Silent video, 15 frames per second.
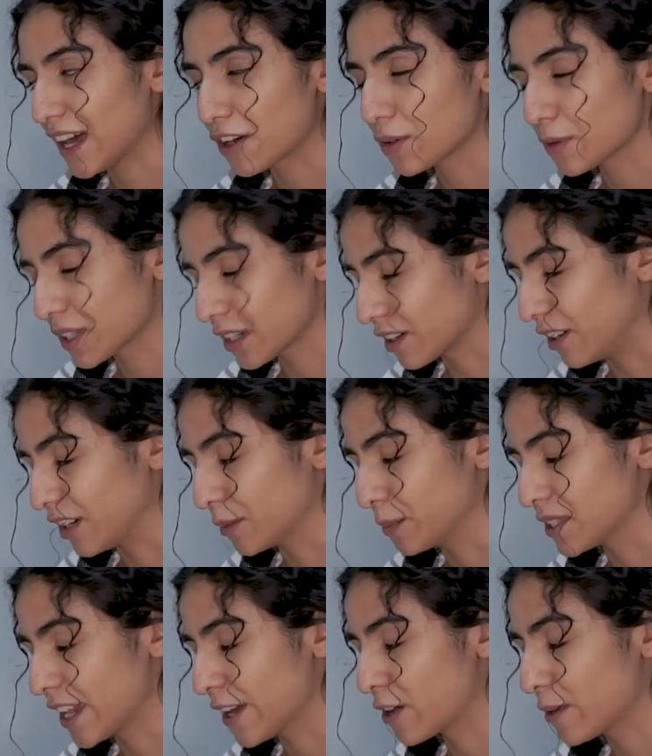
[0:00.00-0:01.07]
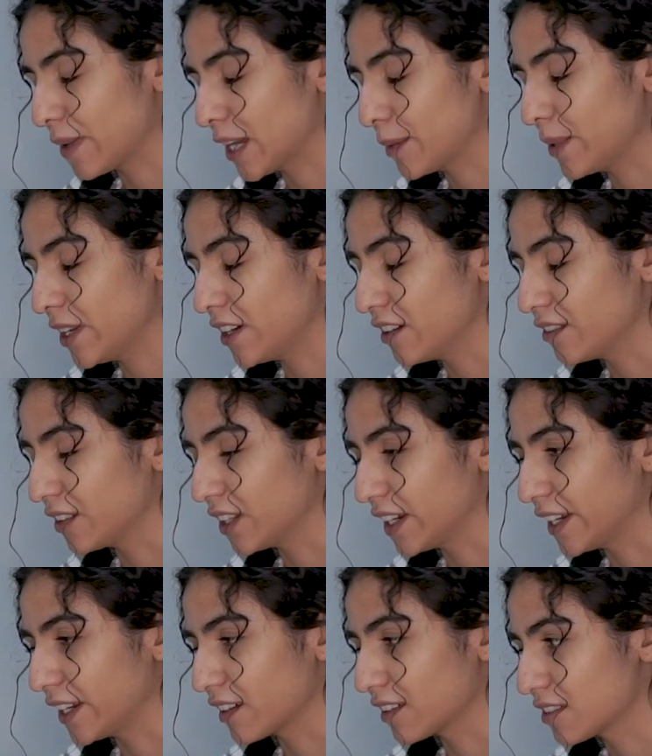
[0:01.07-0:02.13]
I don't know what they're called, but they remind me of
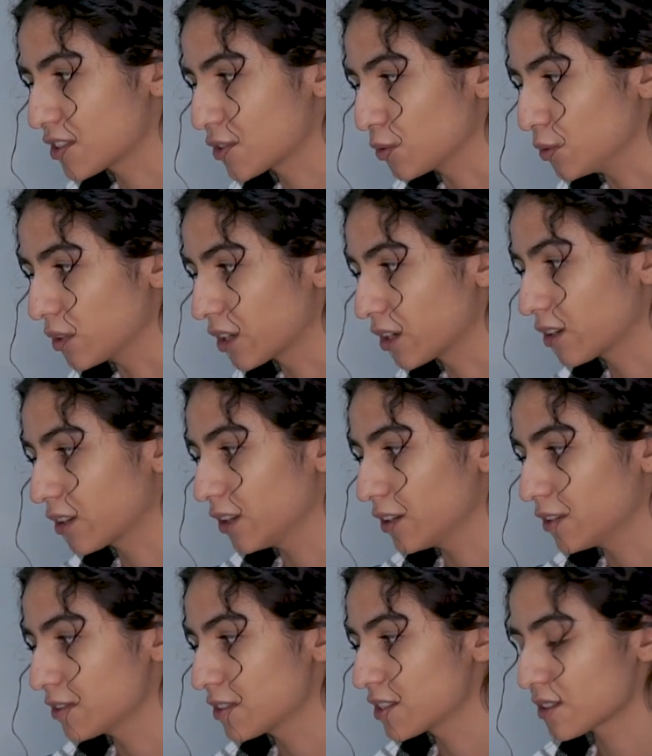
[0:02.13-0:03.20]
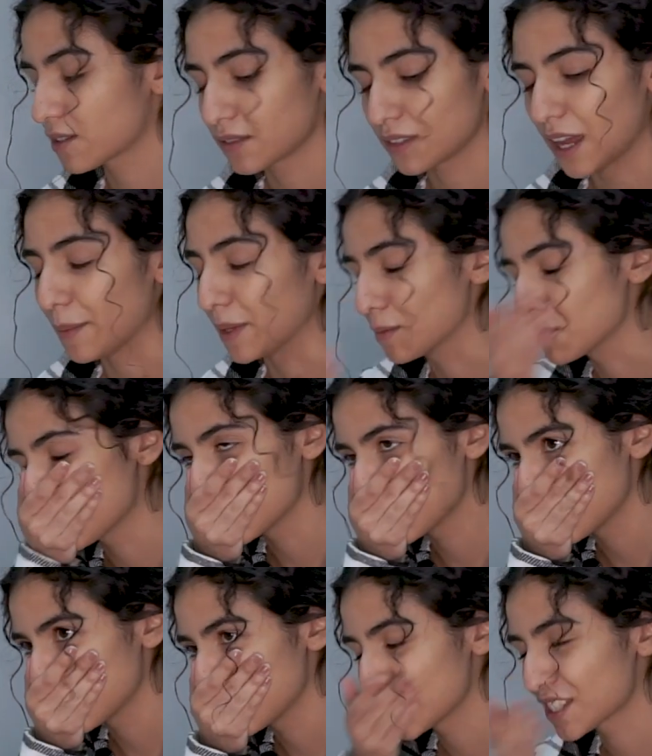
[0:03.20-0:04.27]
like schoolgirl clothes. I mean,
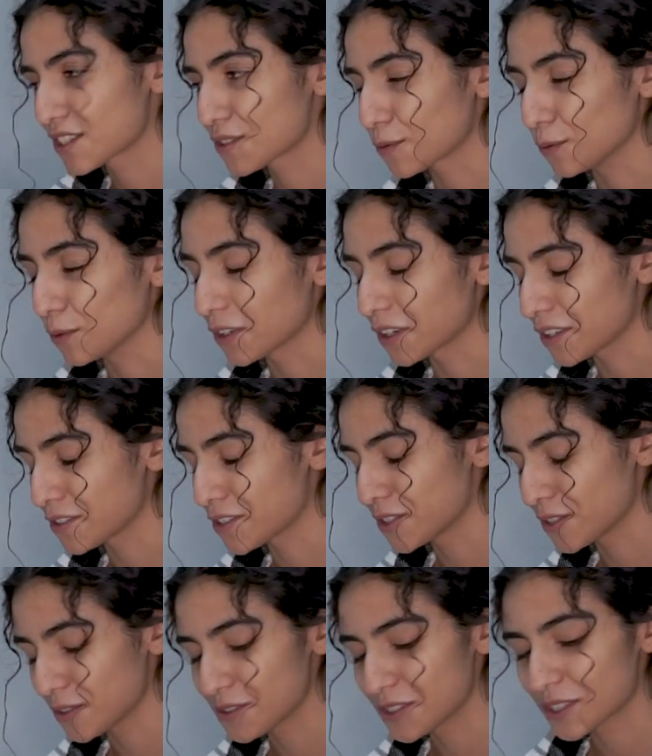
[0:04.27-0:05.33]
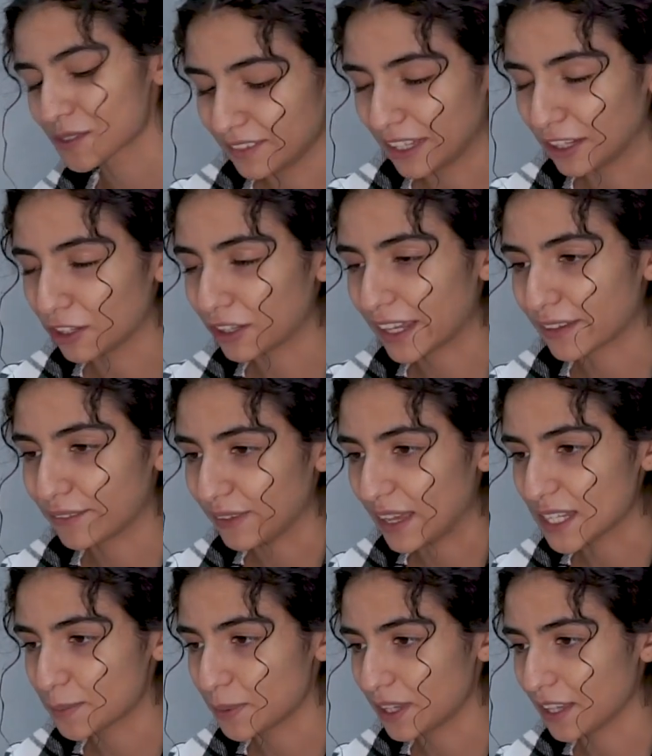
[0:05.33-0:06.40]
schoolgirl shoes. They look like
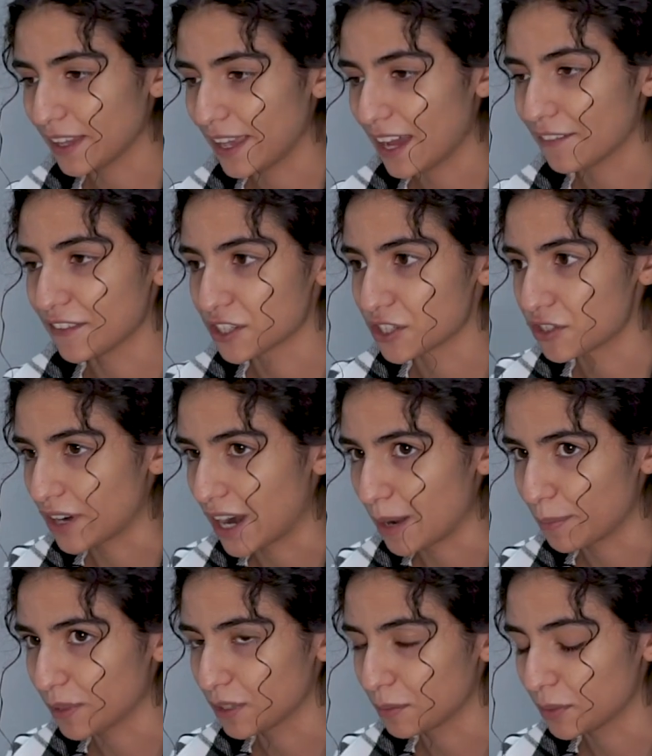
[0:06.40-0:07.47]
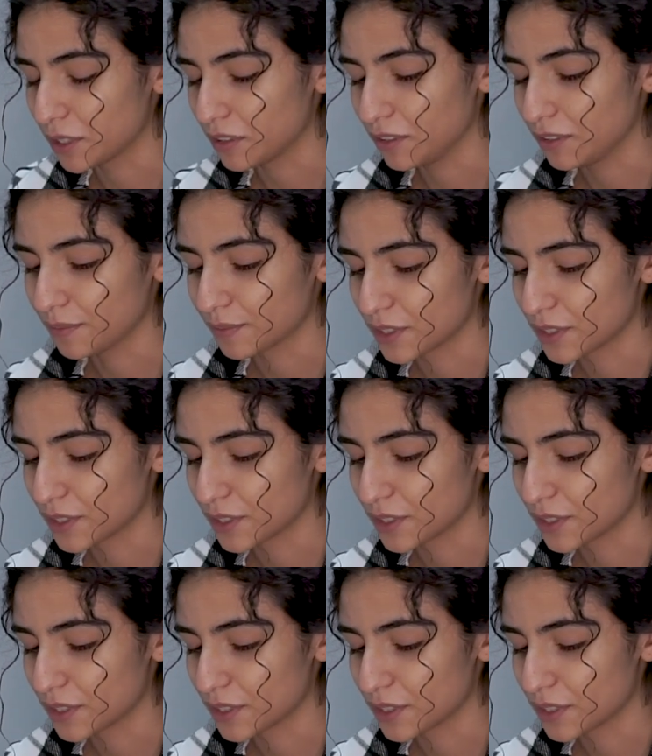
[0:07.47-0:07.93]
flats, but then they have the strap in the middle.